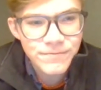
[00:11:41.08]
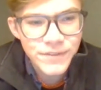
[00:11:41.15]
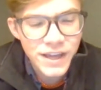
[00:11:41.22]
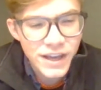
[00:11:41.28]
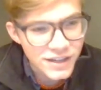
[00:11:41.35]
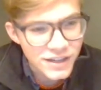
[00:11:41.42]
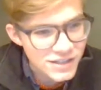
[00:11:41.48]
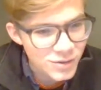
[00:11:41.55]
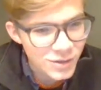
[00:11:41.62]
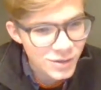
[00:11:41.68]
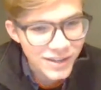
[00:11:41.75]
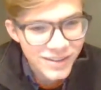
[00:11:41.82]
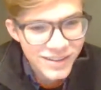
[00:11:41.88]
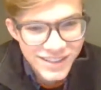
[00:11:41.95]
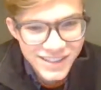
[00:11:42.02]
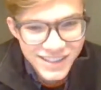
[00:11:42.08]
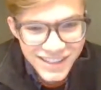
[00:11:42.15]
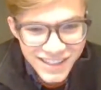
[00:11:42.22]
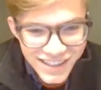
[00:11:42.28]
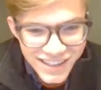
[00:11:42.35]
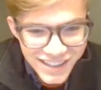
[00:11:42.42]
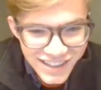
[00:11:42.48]
yeah, just okay.
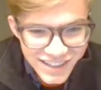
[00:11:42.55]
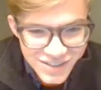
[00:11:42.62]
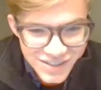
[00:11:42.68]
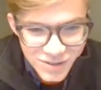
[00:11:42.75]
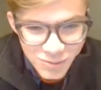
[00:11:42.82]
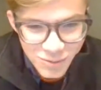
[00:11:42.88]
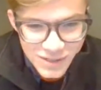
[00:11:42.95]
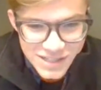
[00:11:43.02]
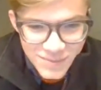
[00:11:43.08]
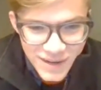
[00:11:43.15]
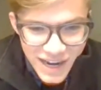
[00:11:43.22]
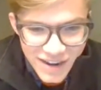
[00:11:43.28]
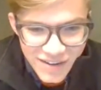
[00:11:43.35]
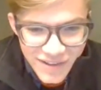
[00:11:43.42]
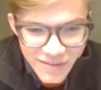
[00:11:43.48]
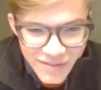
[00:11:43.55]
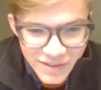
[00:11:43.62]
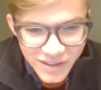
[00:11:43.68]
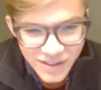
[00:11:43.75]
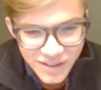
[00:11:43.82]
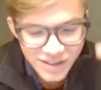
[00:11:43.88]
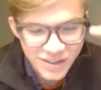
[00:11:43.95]
So the ones I'm kind of
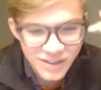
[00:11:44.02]
having,